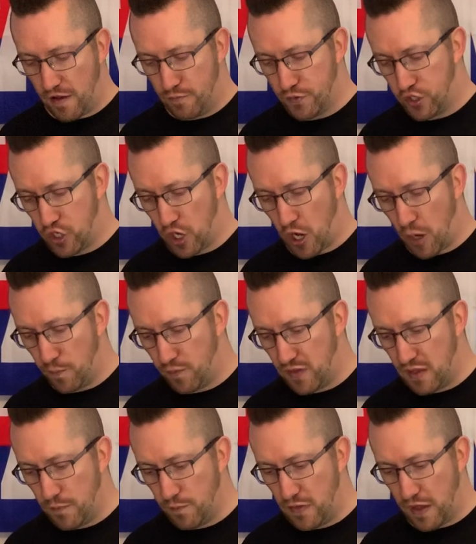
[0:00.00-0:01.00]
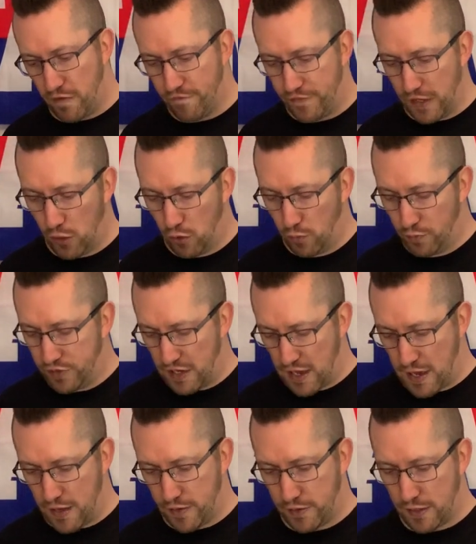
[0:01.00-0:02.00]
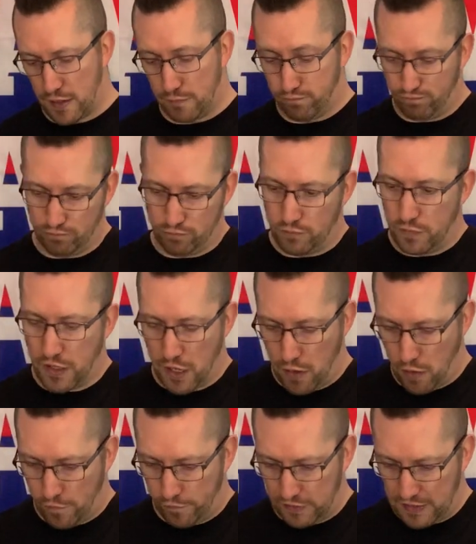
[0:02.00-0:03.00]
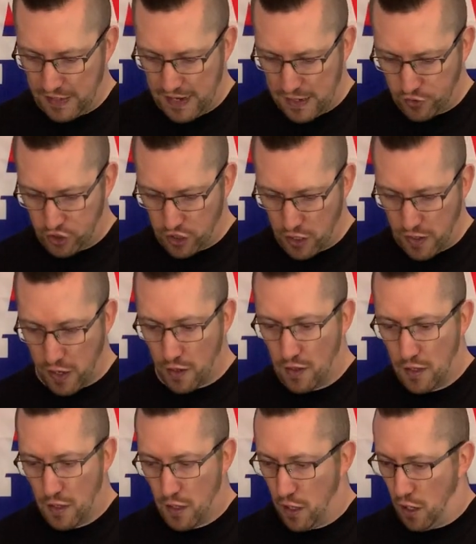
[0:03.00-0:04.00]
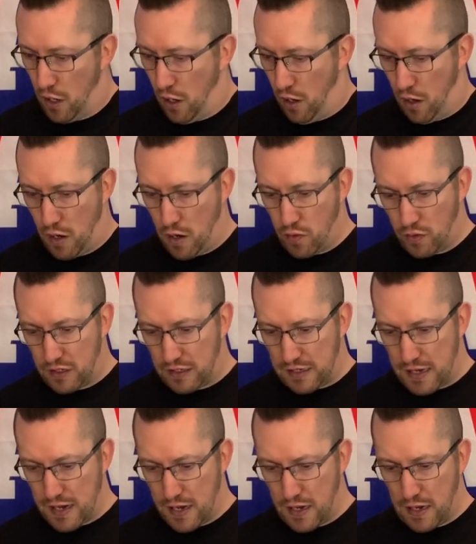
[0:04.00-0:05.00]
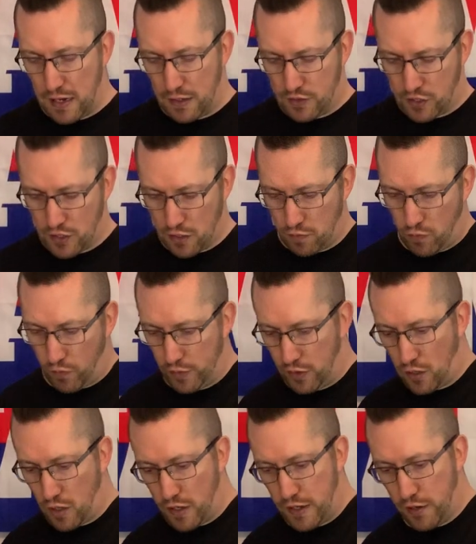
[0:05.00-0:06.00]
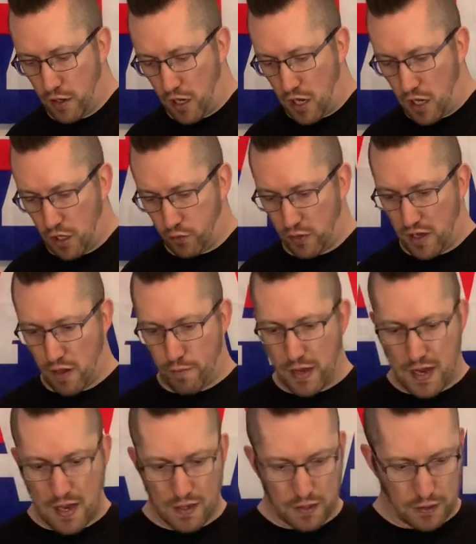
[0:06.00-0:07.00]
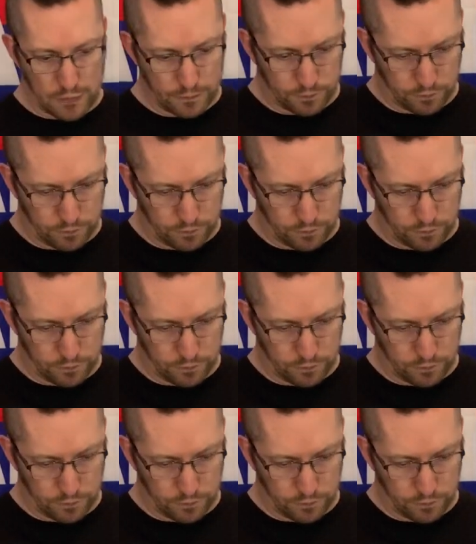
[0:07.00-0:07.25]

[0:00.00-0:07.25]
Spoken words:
shot and filmed, and you know, hopefully get it out to show you. Okay, so what we've got in the hardware bag.